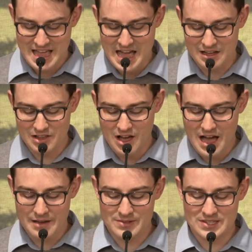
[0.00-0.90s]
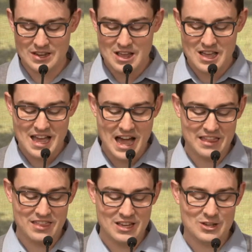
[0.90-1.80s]
Our lives, I
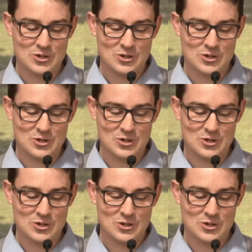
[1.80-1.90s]
think,